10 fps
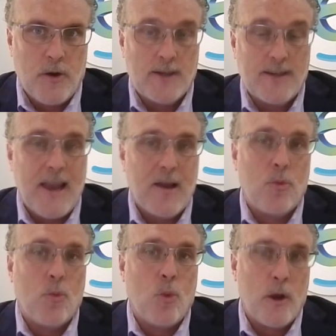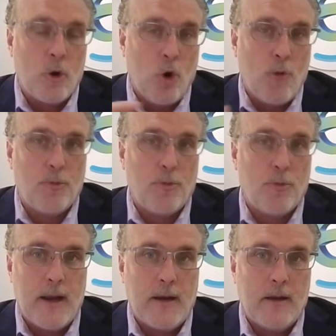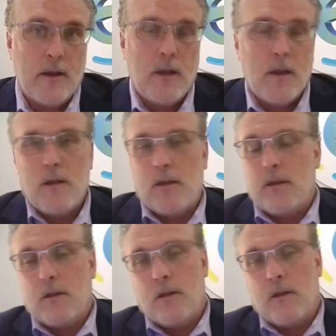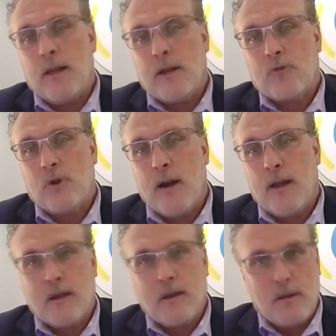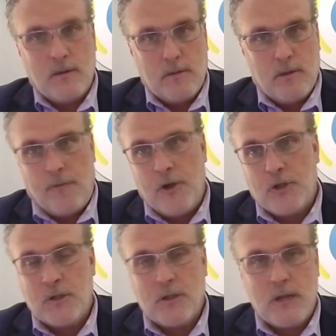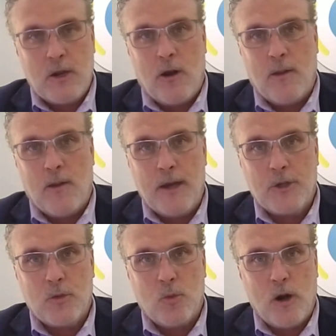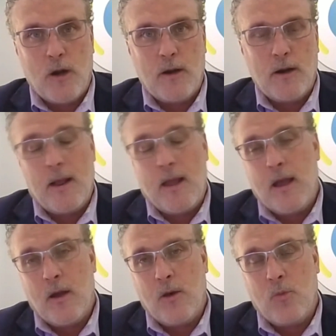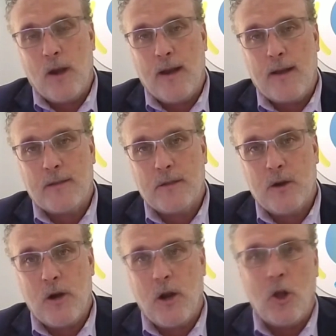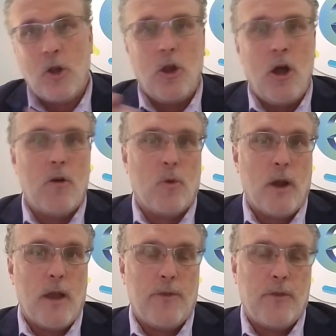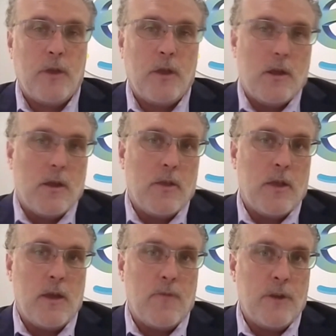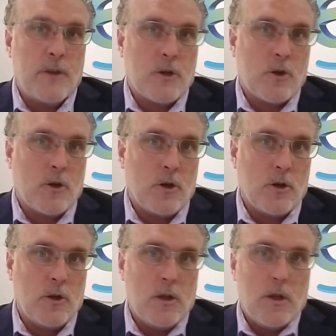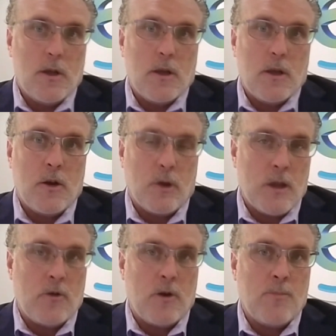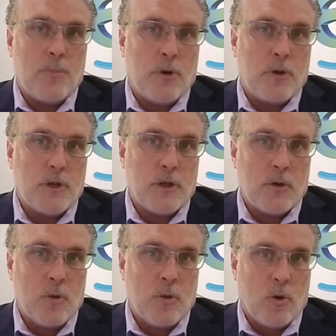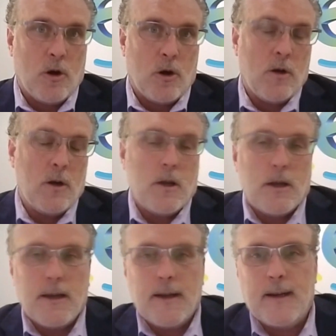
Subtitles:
experience, incorporating electronic efficiency, automation where and when necessary, along with the physical, either in-person or